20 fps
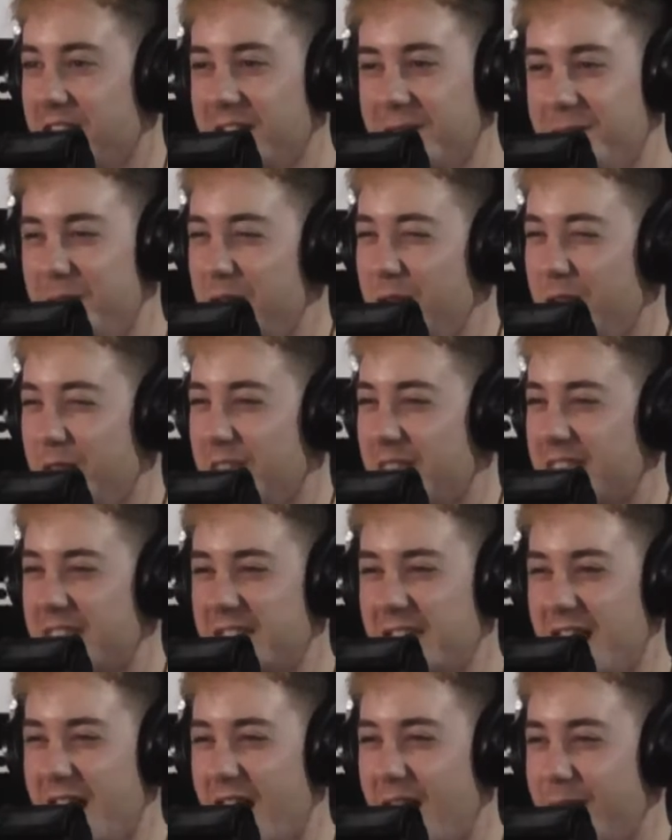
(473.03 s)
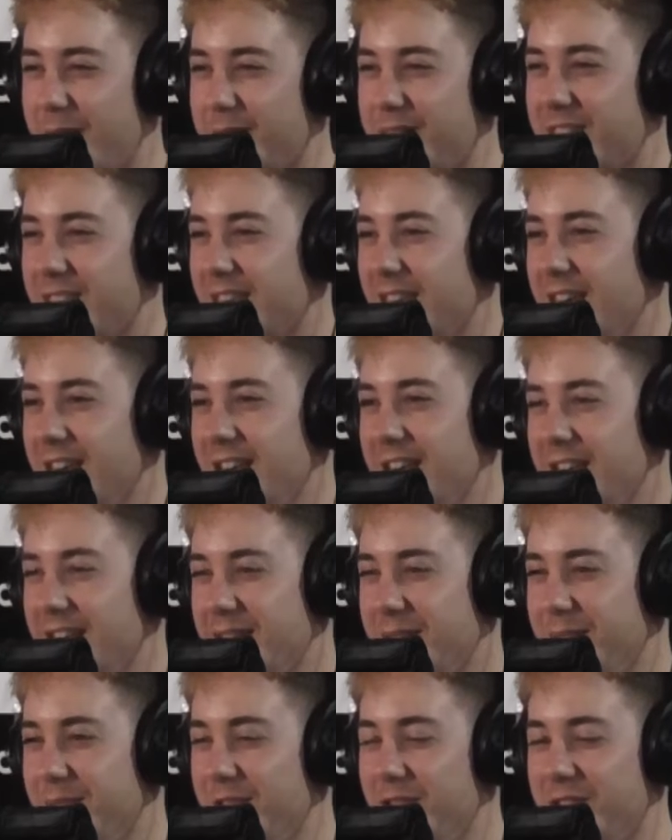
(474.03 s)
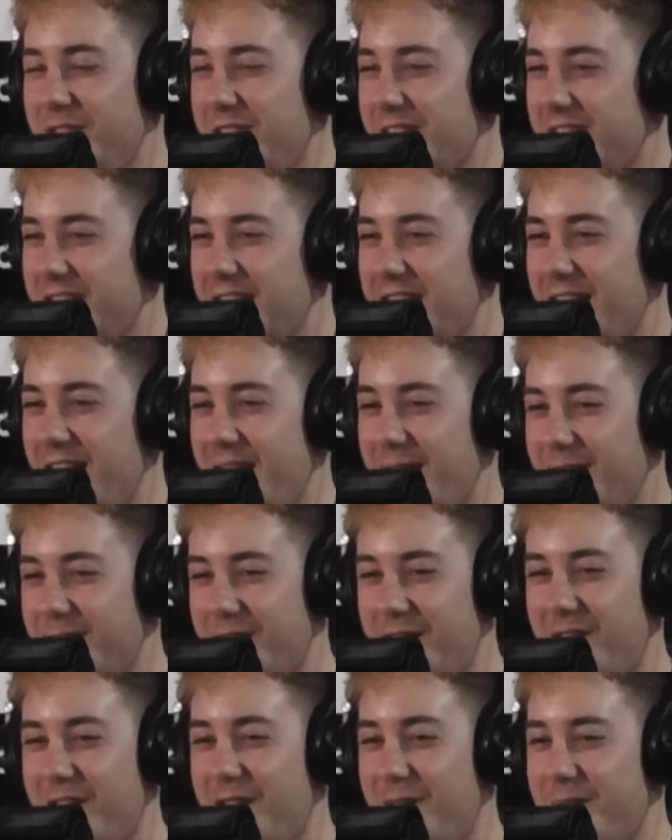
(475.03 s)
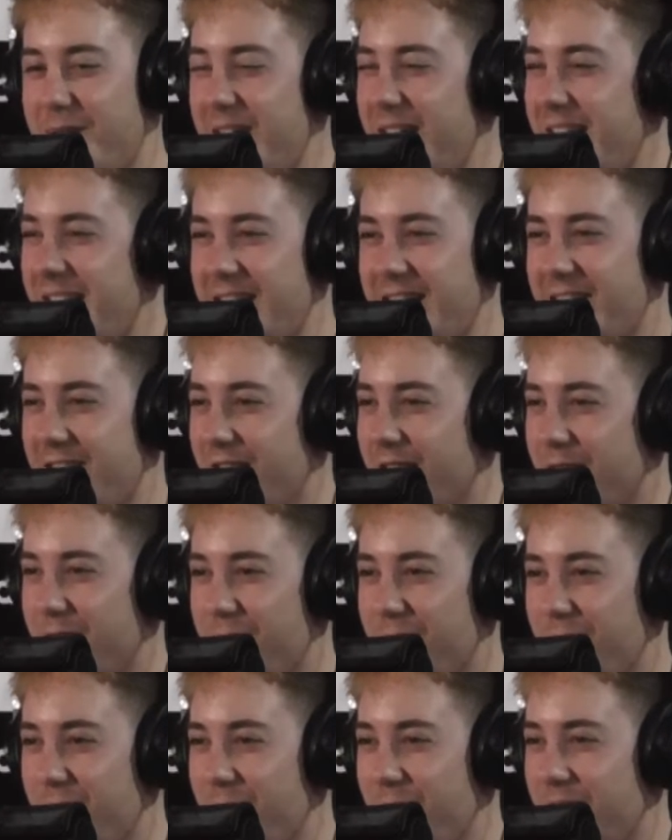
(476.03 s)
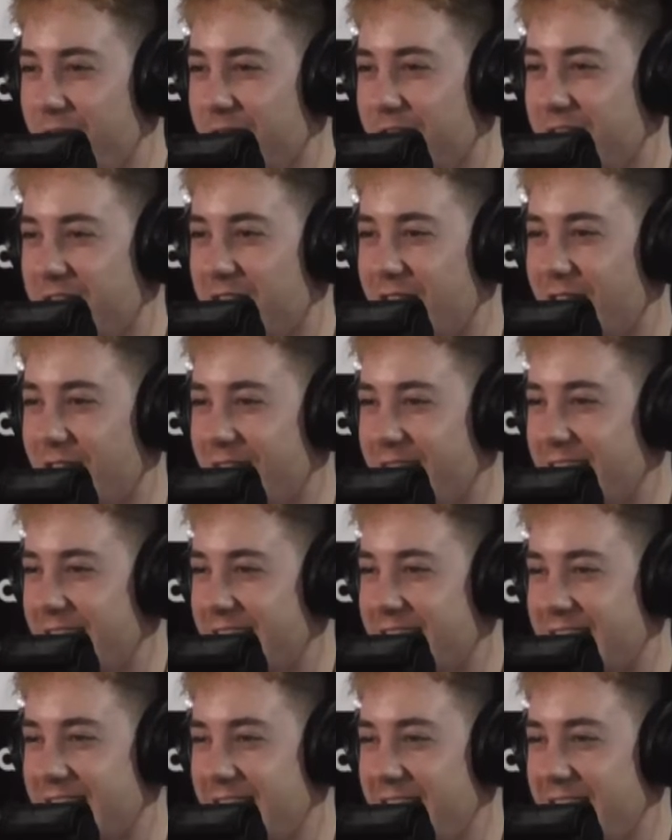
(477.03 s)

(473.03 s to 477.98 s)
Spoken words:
the music snobs. The music snobs, oh man, they are the worst critics.